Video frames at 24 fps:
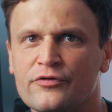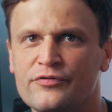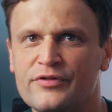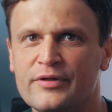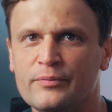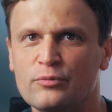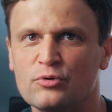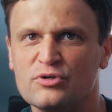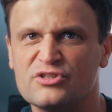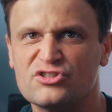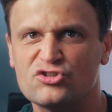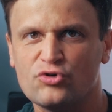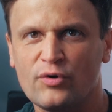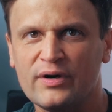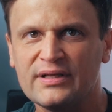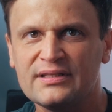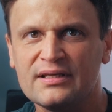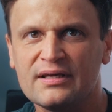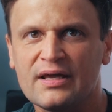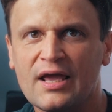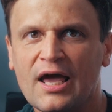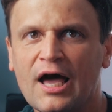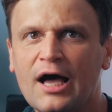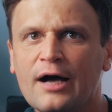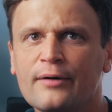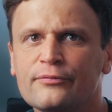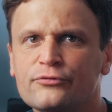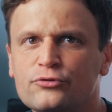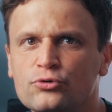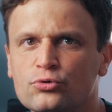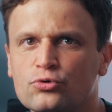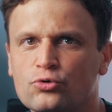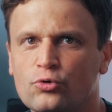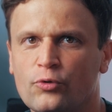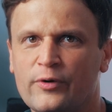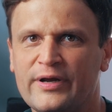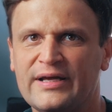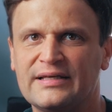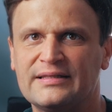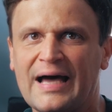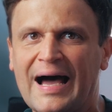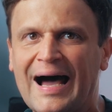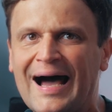demonstrating how to create